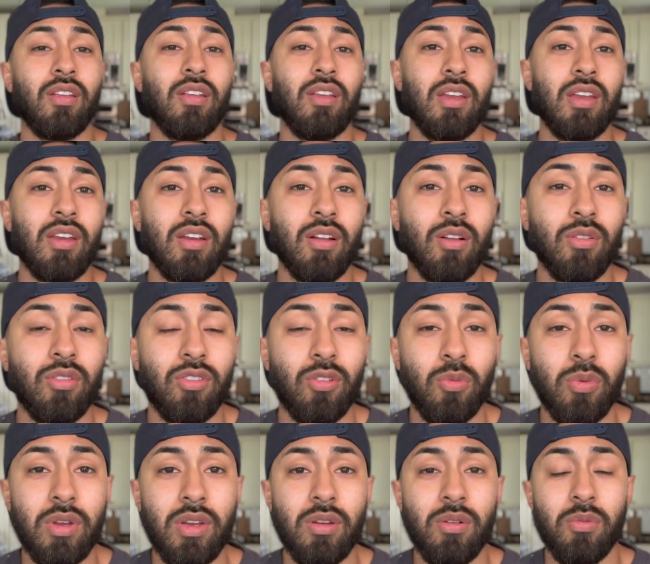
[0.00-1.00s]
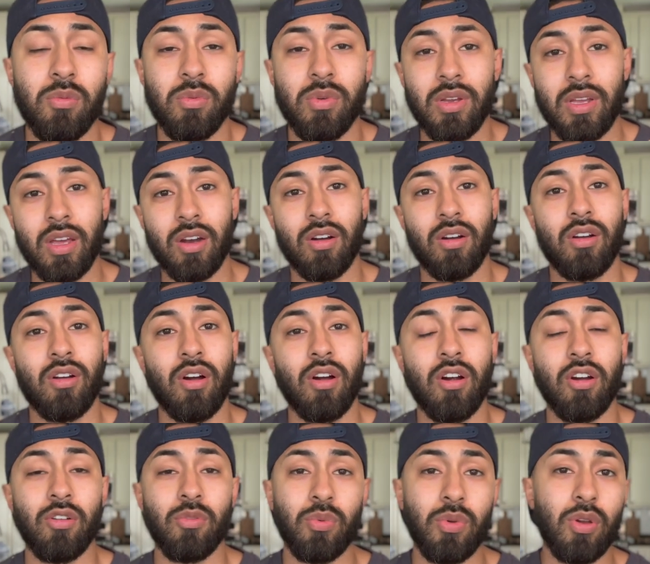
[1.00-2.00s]
And, you know, so we, we get our
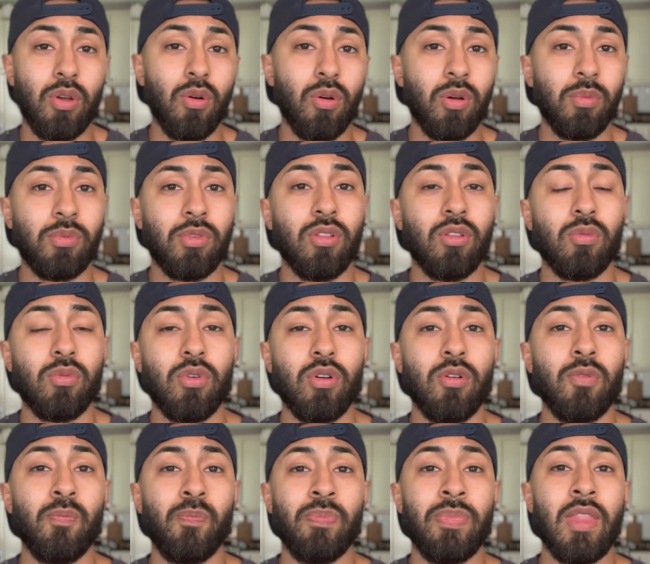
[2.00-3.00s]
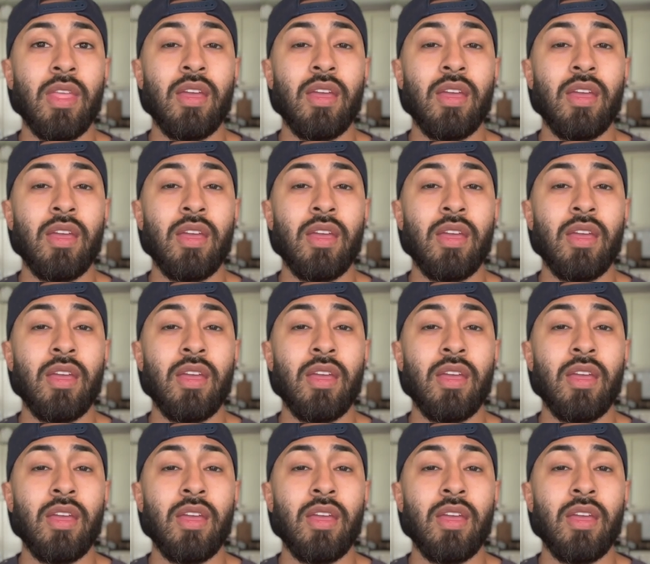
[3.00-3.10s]
cards, we go up to the room.